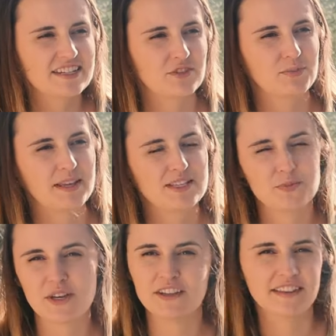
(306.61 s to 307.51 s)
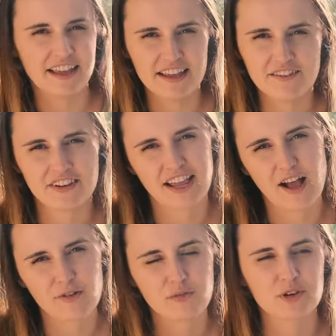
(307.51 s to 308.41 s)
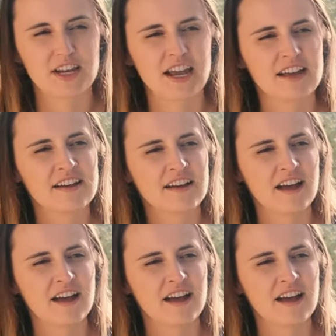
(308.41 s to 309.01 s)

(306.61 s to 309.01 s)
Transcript: at different places we could live in California.